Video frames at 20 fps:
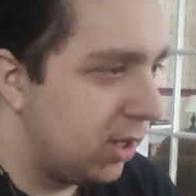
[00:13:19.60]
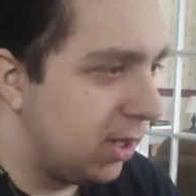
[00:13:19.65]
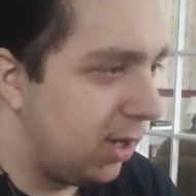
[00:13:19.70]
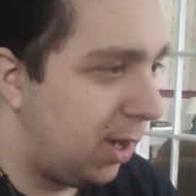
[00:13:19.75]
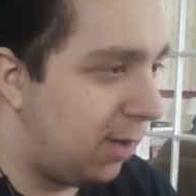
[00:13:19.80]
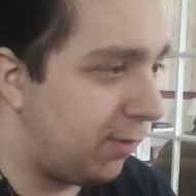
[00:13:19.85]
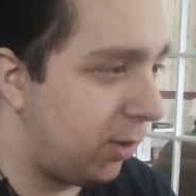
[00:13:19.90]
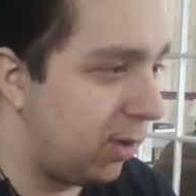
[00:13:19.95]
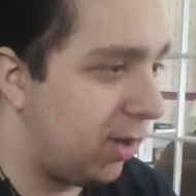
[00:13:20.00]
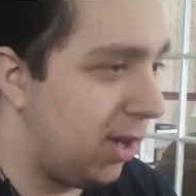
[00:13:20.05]

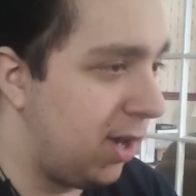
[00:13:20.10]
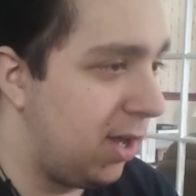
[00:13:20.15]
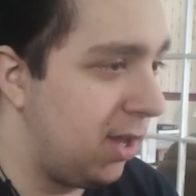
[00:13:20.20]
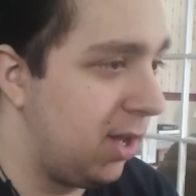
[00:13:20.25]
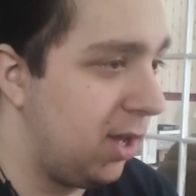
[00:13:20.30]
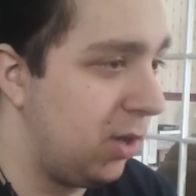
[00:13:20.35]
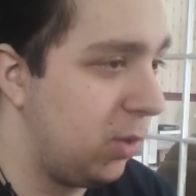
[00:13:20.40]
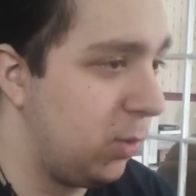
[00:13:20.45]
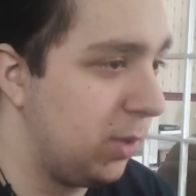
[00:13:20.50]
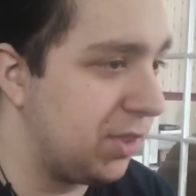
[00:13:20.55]

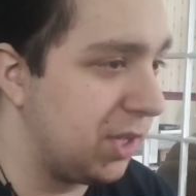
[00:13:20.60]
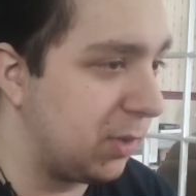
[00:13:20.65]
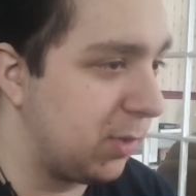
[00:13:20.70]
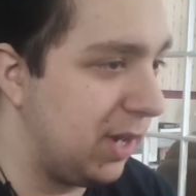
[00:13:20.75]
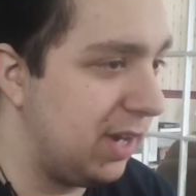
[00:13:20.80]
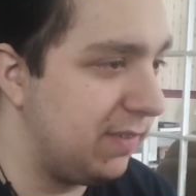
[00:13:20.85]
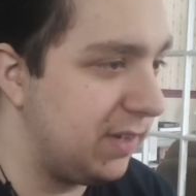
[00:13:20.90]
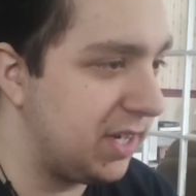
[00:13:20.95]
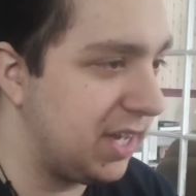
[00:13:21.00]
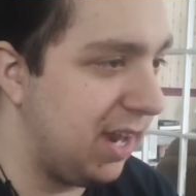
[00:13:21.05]
Overall, with the
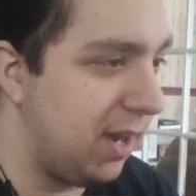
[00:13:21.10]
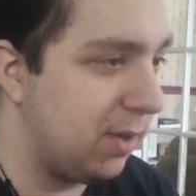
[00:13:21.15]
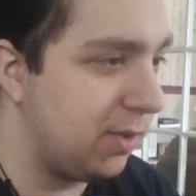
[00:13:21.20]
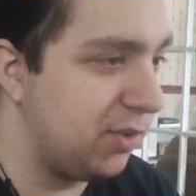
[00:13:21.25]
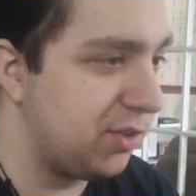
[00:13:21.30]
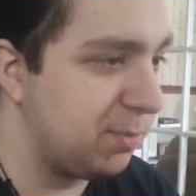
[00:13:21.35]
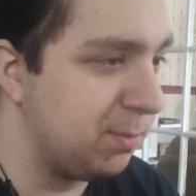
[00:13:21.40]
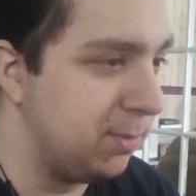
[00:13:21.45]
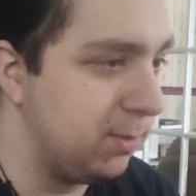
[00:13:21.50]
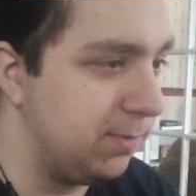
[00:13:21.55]
Grave
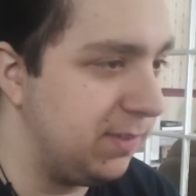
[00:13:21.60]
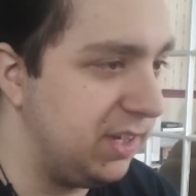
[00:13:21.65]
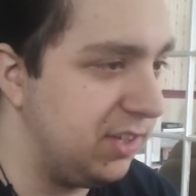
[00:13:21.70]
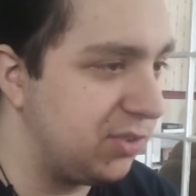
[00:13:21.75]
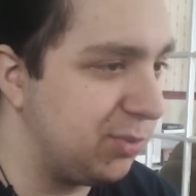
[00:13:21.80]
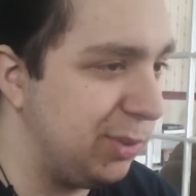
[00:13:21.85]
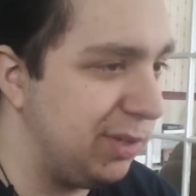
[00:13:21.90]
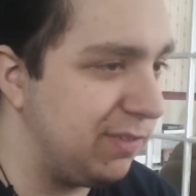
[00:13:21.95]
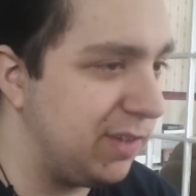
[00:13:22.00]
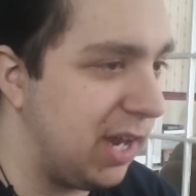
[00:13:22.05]
Encounters
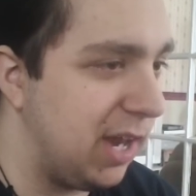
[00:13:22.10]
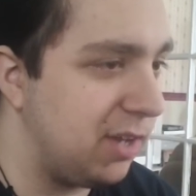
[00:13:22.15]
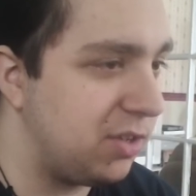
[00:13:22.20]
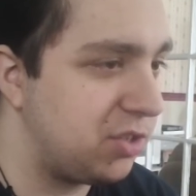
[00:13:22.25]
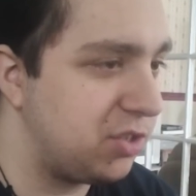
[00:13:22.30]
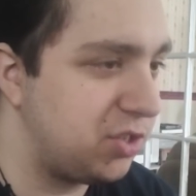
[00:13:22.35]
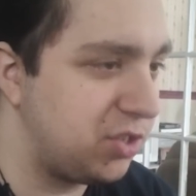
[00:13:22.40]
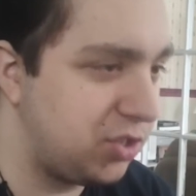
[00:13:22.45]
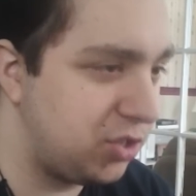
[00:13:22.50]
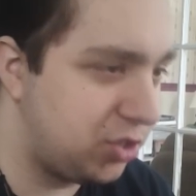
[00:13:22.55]
movies, we've
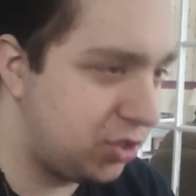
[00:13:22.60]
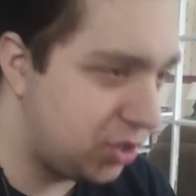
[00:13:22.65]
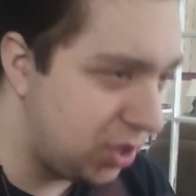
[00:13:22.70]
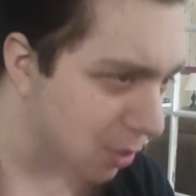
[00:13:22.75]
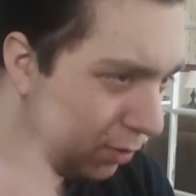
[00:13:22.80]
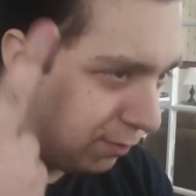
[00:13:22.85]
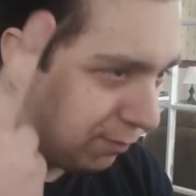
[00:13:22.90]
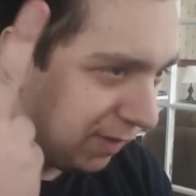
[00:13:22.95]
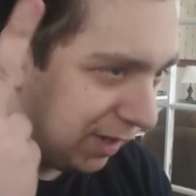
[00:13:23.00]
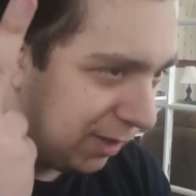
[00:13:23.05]
got
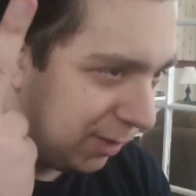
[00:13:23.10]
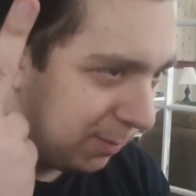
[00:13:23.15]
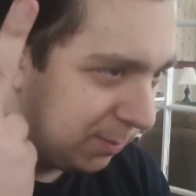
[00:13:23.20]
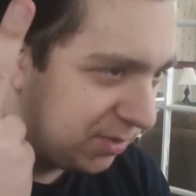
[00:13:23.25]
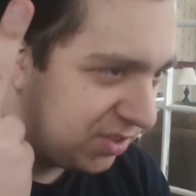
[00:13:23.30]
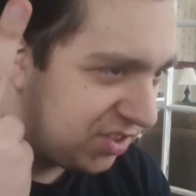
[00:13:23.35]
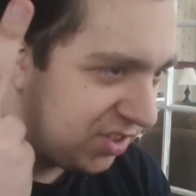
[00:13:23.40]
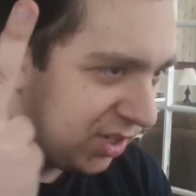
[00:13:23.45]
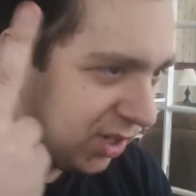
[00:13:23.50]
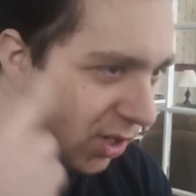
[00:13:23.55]
2
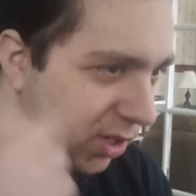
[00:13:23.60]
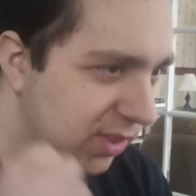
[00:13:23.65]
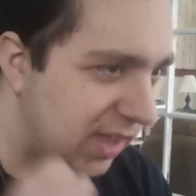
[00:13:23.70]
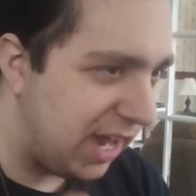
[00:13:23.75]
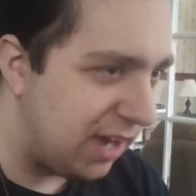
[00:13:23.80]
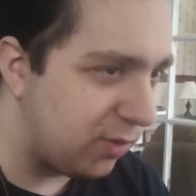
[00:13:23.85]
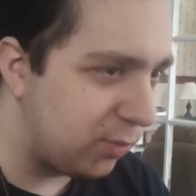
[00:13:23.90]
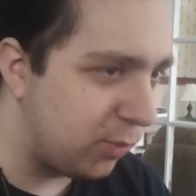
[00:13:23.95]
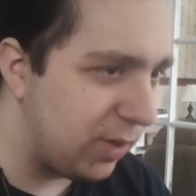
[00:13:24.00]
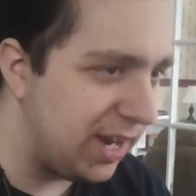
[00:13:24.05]
films
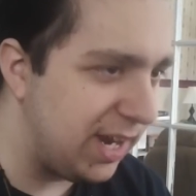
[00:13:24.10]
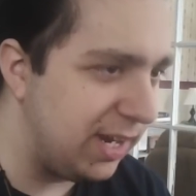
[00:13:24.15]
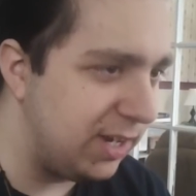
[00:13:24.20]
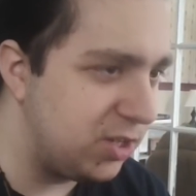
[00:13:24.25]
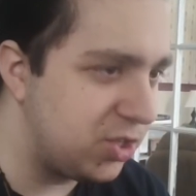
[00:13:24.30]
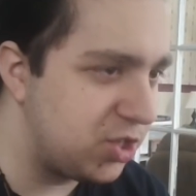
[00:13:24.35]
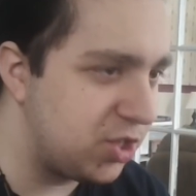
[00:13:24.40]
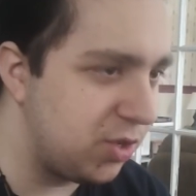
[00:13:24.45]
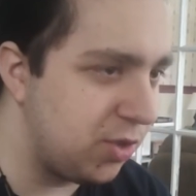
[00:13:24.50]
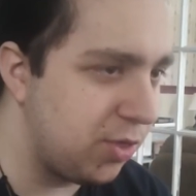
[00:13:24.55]
that
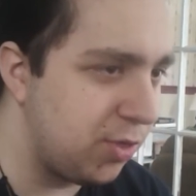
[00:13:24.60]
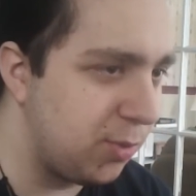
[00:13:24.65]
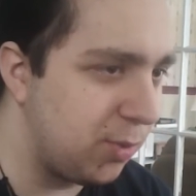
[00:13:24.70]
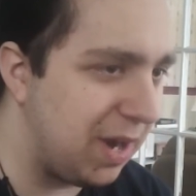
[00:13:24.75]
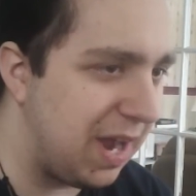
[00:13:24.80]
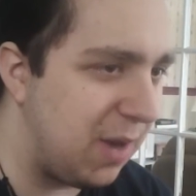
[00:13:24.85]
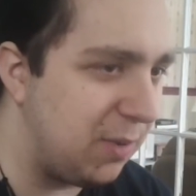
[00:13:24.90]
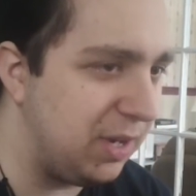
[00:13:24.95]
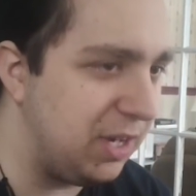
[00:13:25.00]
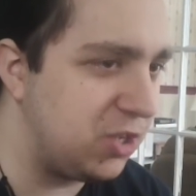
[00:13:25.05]
range
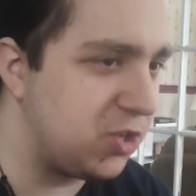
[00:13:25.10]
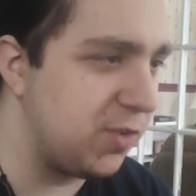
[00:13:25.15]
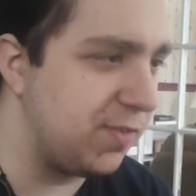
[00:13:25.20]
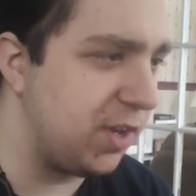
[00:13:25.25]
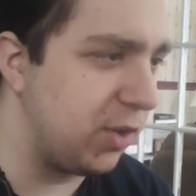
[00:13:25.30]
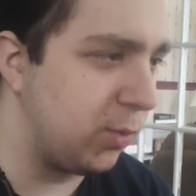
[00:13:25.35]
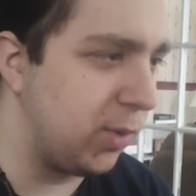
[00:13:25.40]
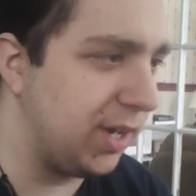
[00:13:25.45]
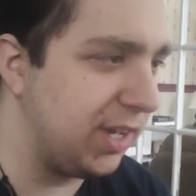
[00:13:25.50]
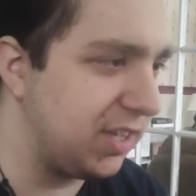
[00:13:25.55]
throughout each of
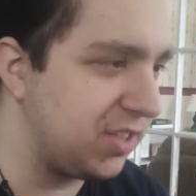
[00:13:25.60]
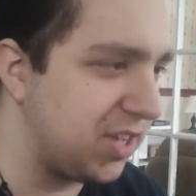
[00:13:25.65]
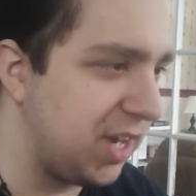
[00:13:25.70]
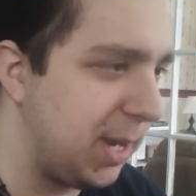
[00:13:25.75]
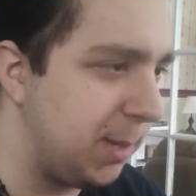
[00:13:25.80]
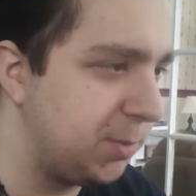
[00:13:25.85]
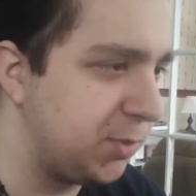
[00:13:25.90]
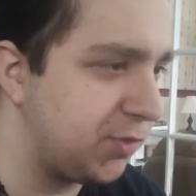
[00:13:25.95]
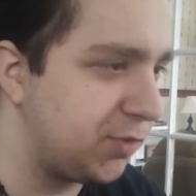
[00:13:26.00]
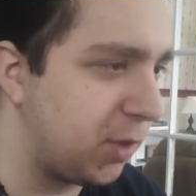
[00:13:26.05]
their running
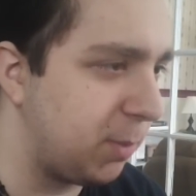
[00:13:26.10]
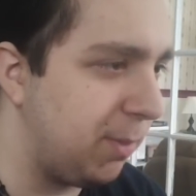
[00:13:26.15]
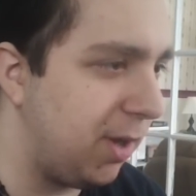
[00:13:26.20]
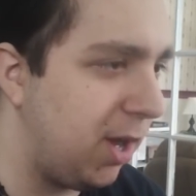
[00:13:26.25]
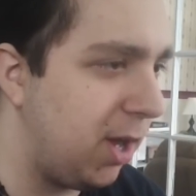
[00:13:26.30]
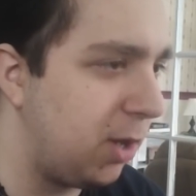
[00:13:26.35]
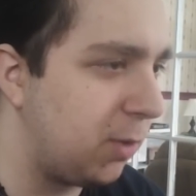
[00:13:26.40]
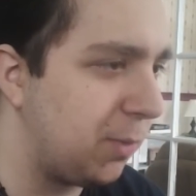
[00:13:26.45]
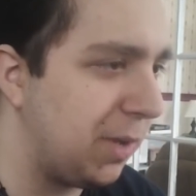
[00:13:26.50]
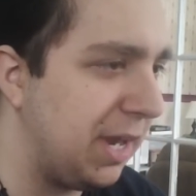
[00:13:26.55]
times from
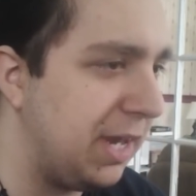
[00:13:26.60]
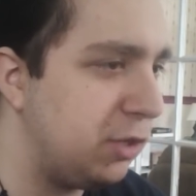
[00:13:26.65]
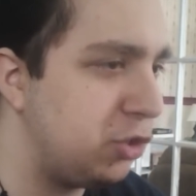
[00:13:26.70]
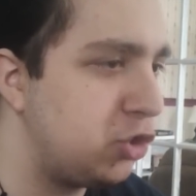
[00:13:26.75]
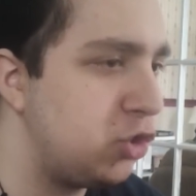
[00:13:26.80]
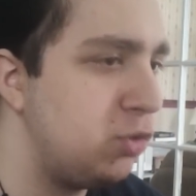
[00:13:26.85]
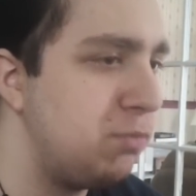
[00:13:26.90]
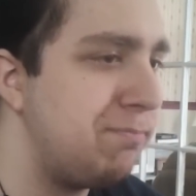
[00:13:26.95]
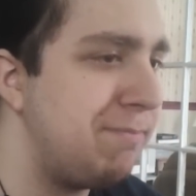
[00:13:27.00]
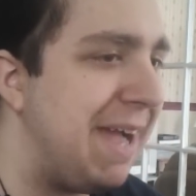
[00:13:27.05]

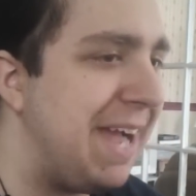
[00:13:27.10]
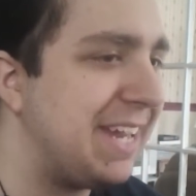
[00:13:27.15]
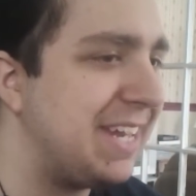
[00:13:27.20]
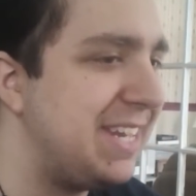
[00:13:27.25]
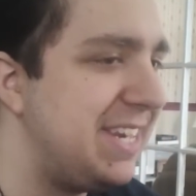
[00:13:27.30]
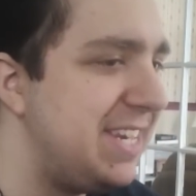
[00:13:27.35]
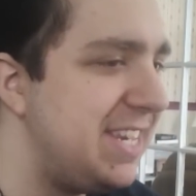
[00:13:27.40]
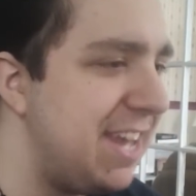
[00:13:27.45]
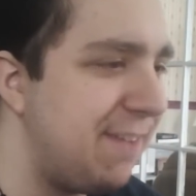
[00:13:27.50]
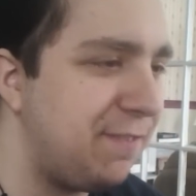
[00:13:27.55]
alright to
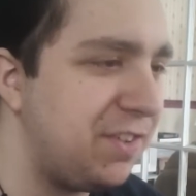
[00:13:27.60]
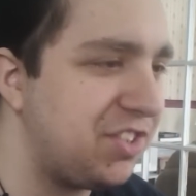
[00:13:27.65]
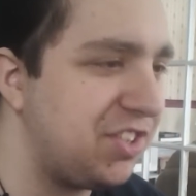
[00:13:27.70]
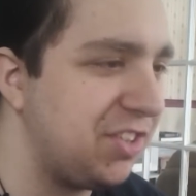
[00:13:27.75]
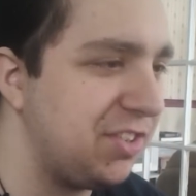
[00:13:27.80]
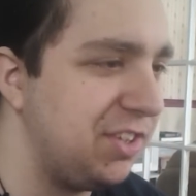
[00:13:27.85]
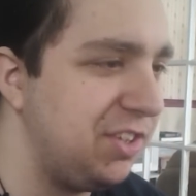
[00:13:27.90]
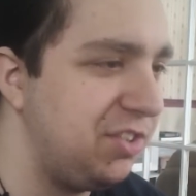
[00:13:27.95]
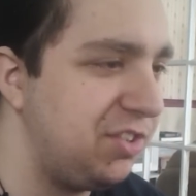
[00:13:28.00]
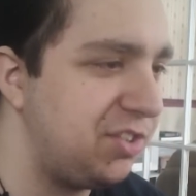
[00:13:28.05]

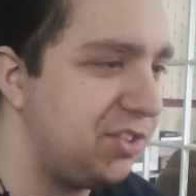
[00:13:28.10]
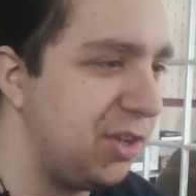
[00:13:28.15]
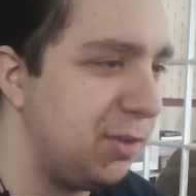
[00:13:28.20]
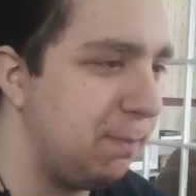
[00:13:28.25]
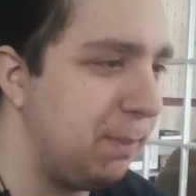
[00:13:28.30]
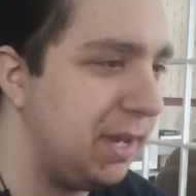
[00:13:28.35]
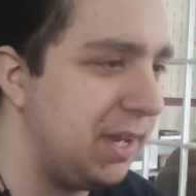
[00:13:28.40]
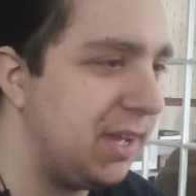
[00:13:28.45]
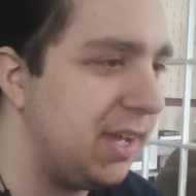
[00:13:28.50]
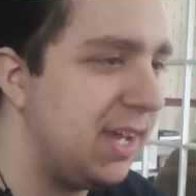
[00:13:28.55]
magnificently
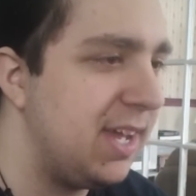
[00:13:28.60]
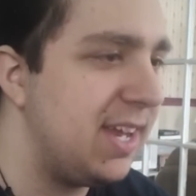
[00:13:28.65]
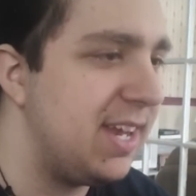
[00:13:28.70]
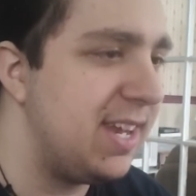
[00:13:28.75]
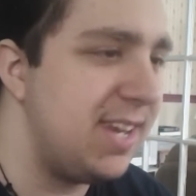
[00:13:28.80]
stupid,